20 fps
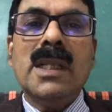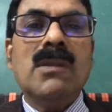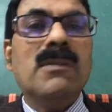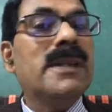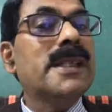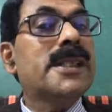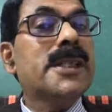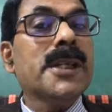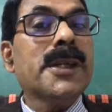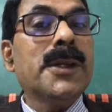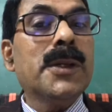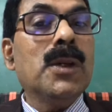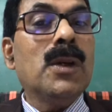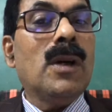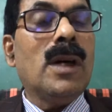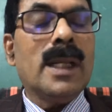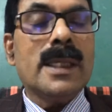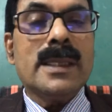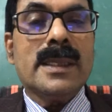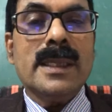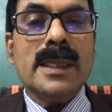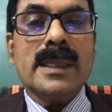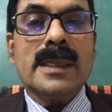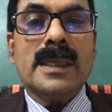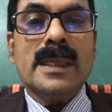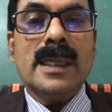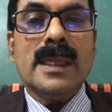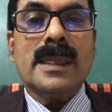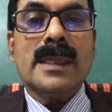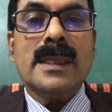Wishing you all
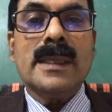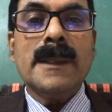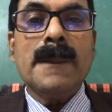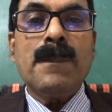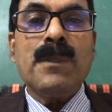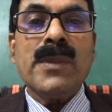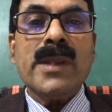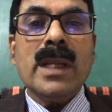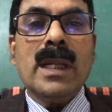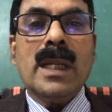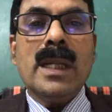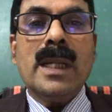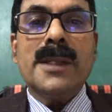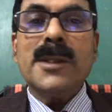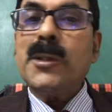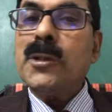success, and